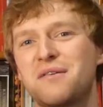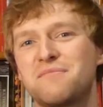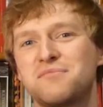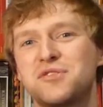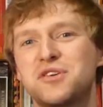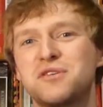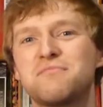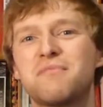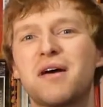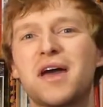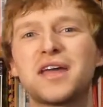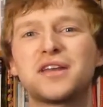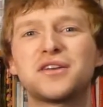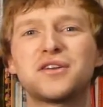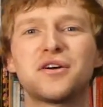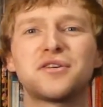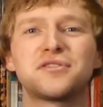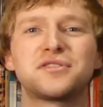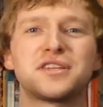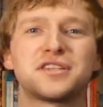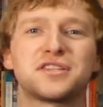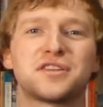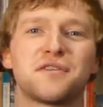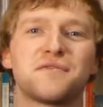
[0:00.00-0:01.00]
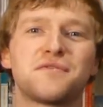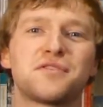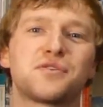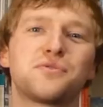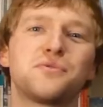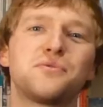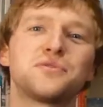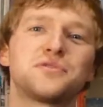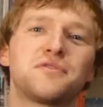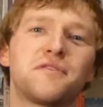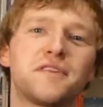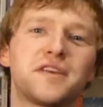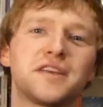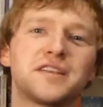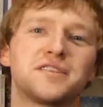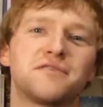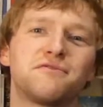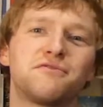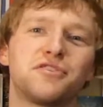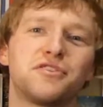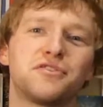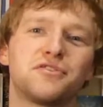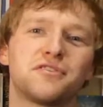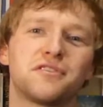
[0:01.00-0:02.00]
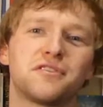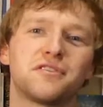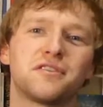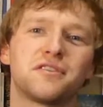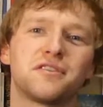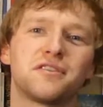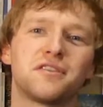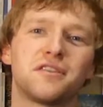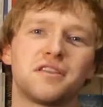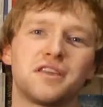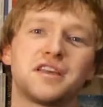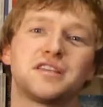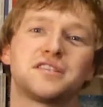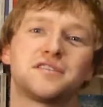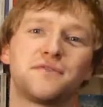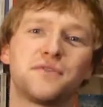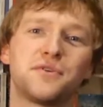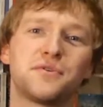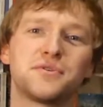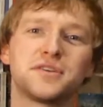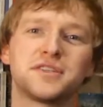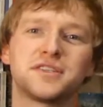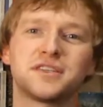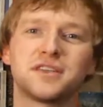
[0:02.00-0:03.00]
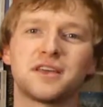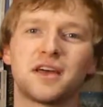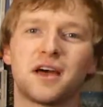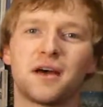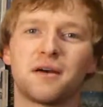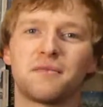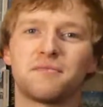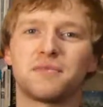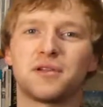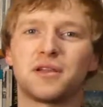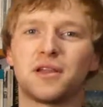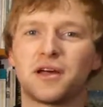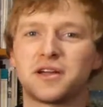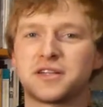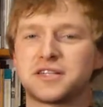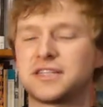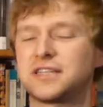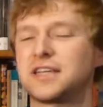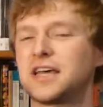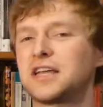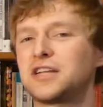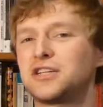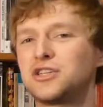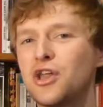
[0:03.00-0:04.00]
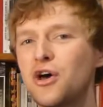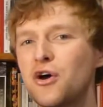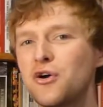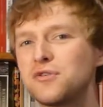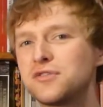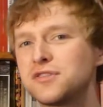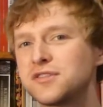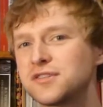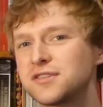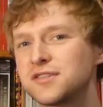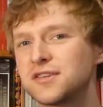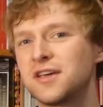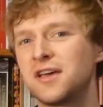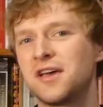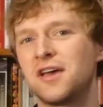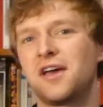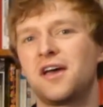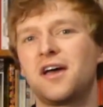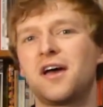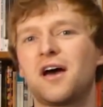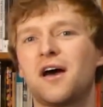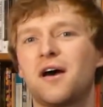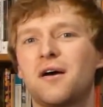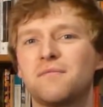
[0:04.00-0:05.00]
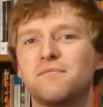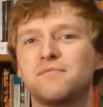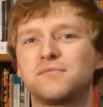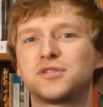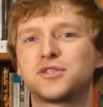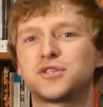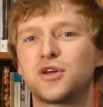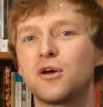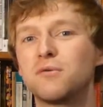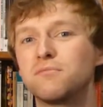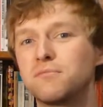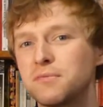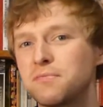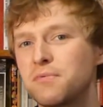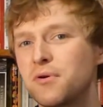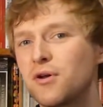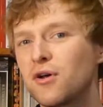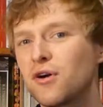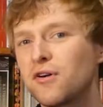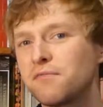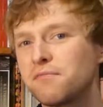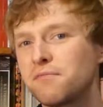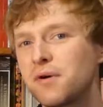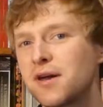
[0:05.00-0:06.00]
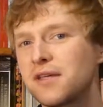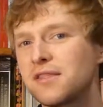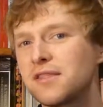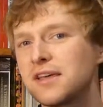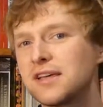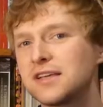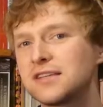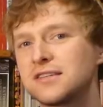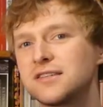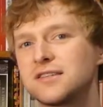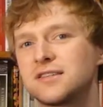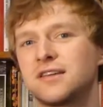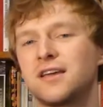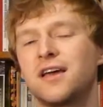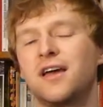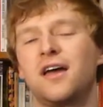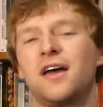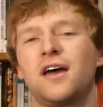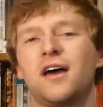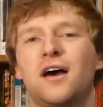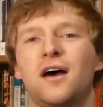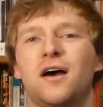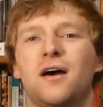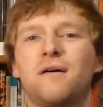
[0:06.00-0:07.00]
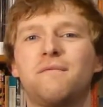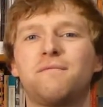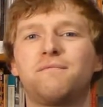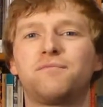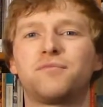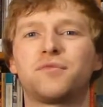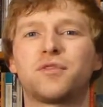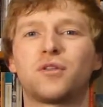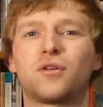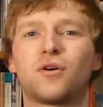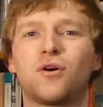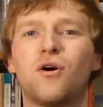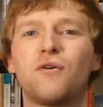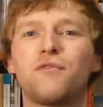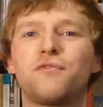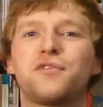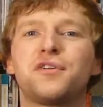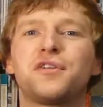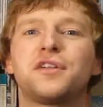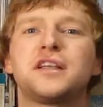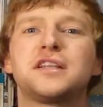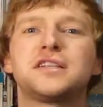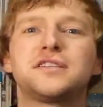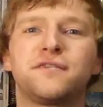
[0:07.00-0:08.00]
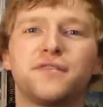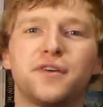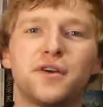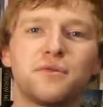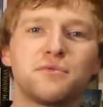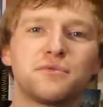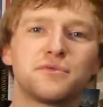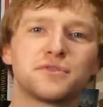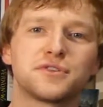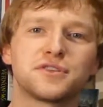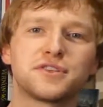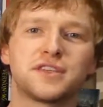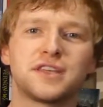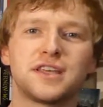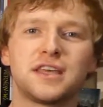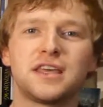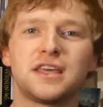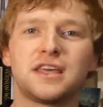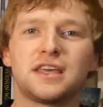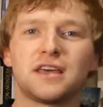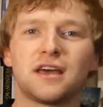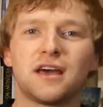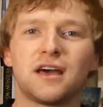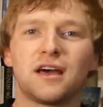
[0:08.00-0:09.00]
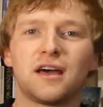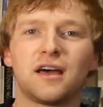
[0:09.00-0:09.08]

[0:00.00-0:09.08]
You may notice over the course of the interview that the interviewers like to take notes. Don't be put off by this. Often an interviewer will see